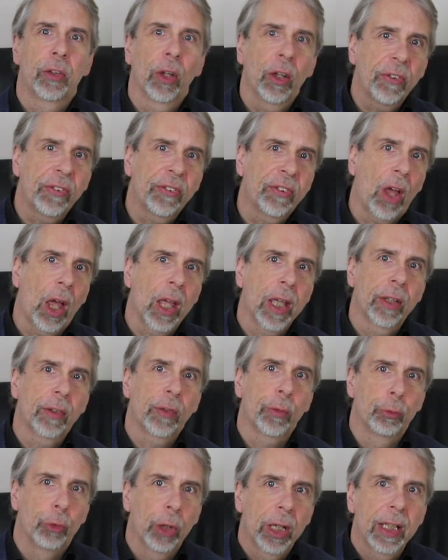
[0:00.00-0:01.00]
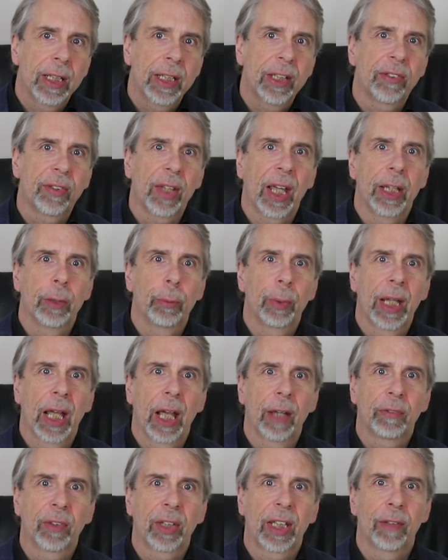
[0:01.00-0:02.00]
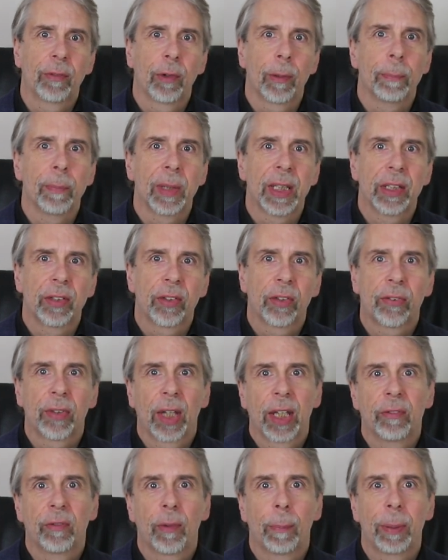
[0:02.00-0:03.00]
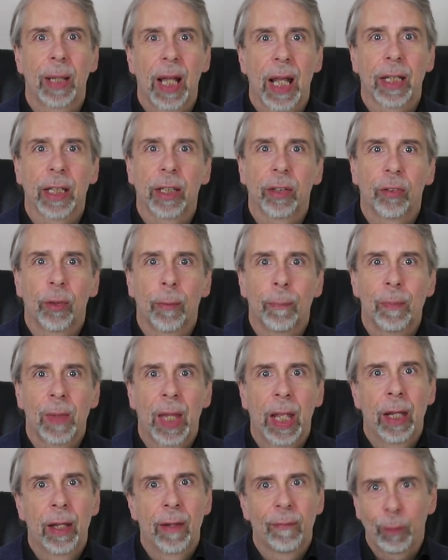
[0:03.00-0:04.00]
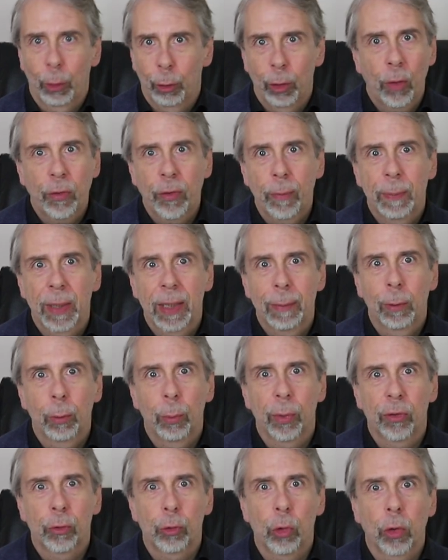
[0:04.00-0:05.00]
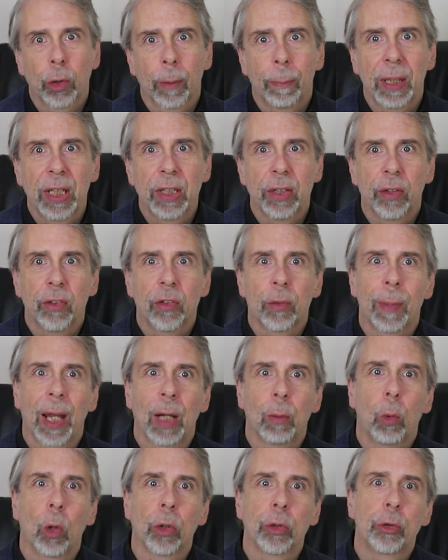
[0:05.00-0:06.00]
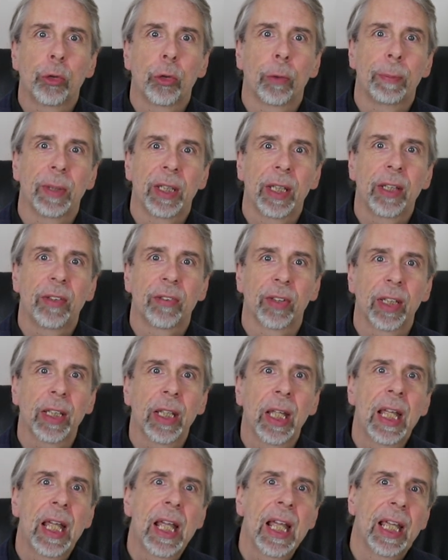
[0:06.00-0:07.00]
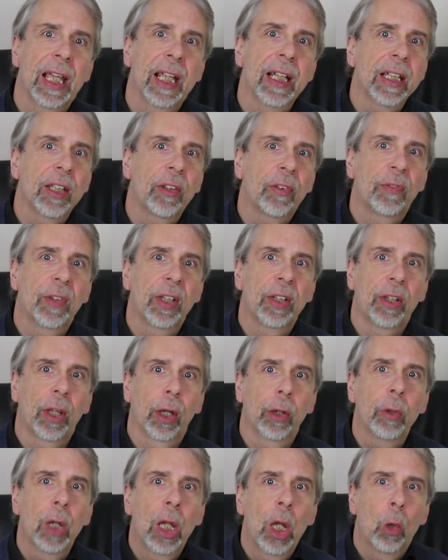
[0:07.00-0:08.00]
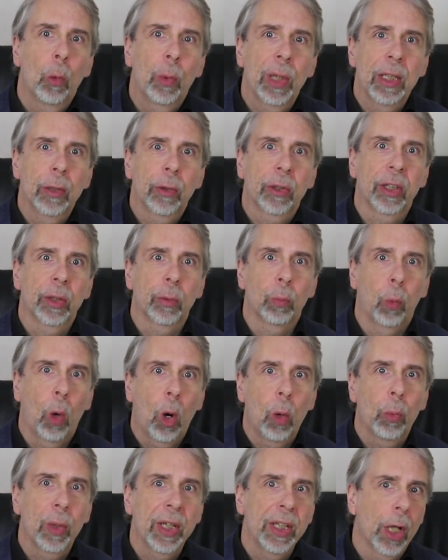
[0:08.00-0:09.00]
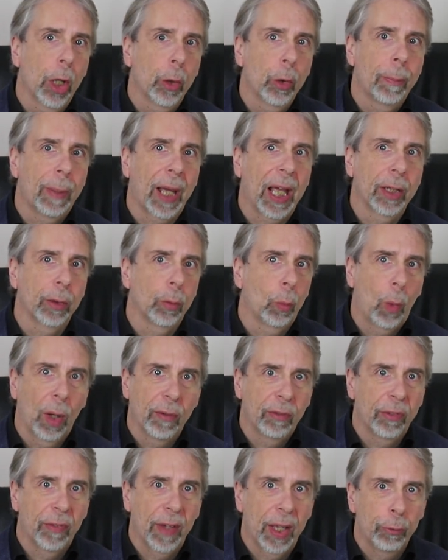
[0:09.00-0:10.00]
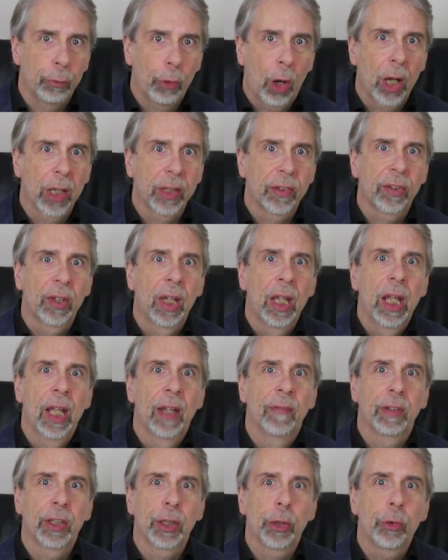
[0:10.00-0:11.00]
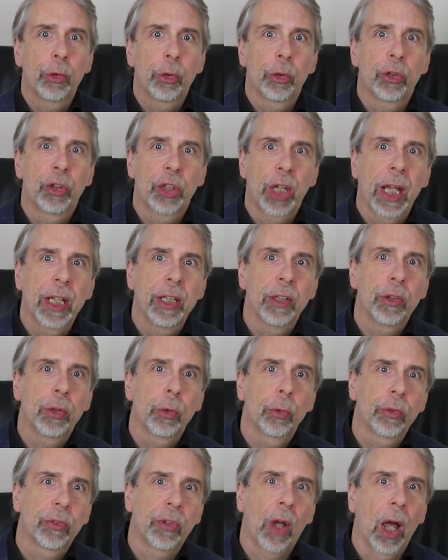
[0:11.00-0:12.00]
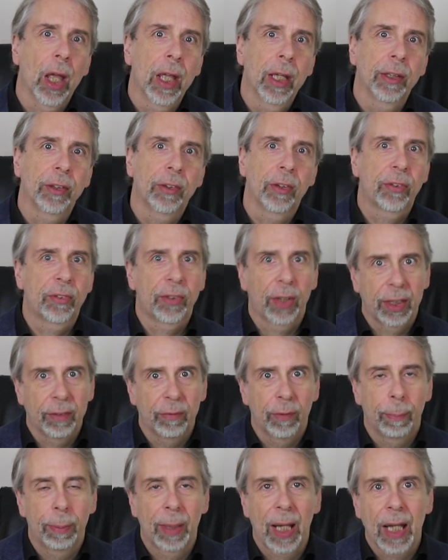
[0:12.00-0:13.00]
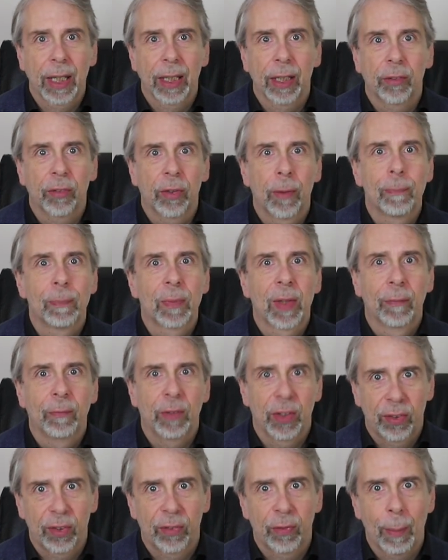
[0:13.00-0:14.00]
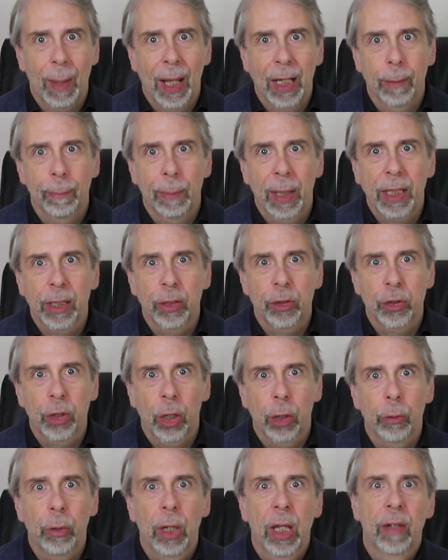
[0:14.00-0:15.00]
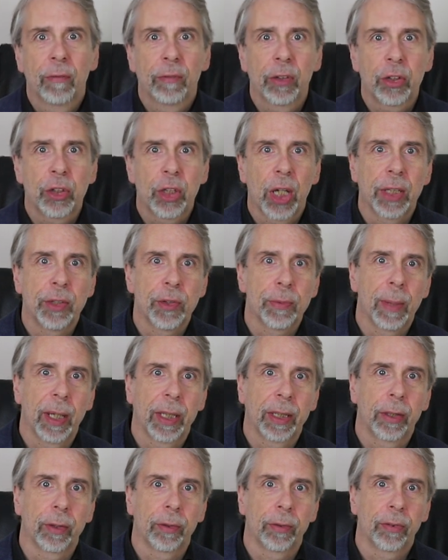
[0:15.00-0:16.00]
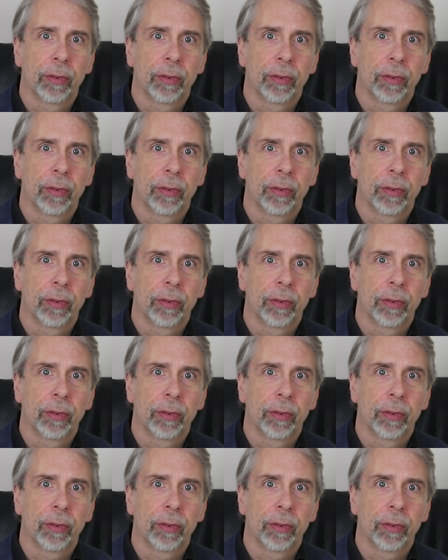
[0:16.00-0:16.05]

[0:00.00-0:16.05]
Does science really say we have to give up meat to save the planet? There are lots of people with strong opinions about what you should be eating. In this video, we look at what we know about whether they're right, that you should change your diet to save the planet. This is the Mallen Baker Show for Changemakers.